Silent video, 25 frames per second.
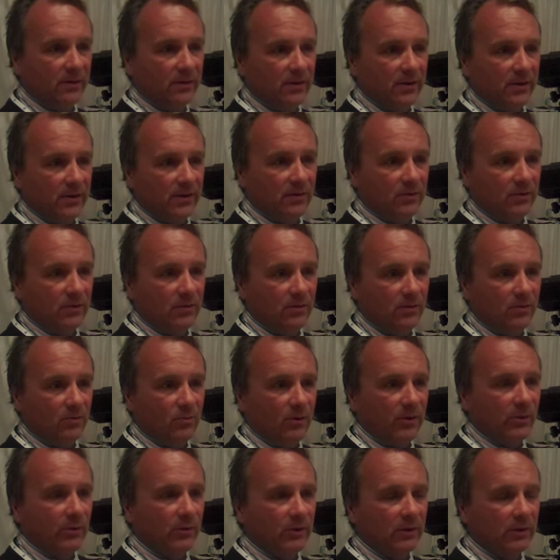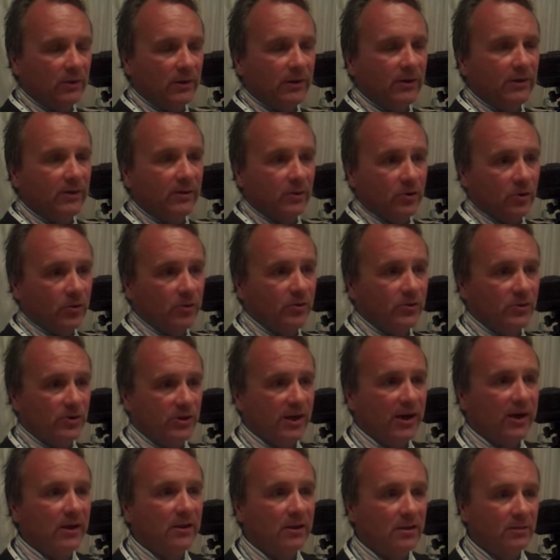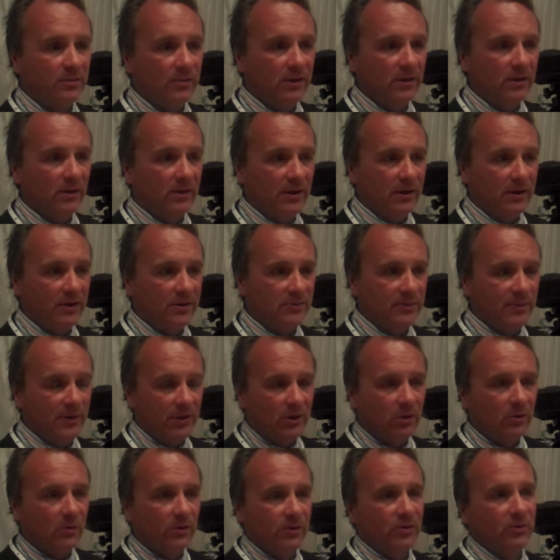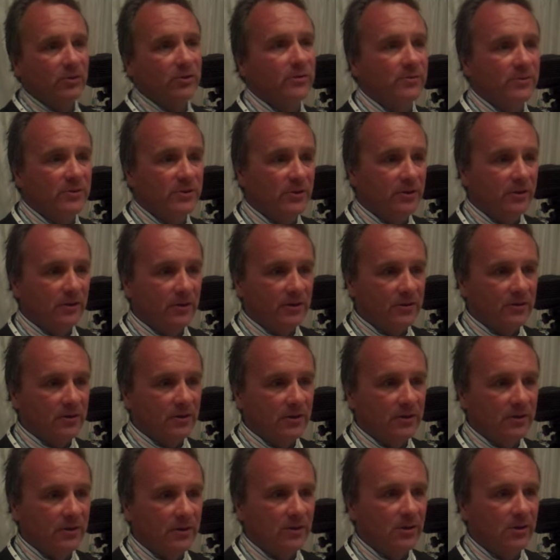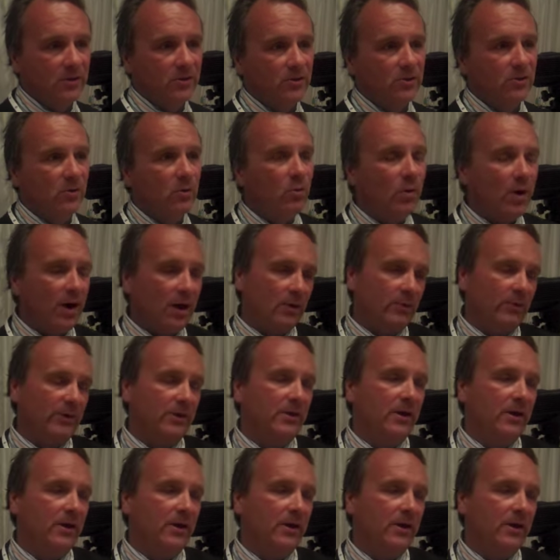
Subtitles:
that we were leading a crusade in the Middle East, but no one took him seriously. So why do we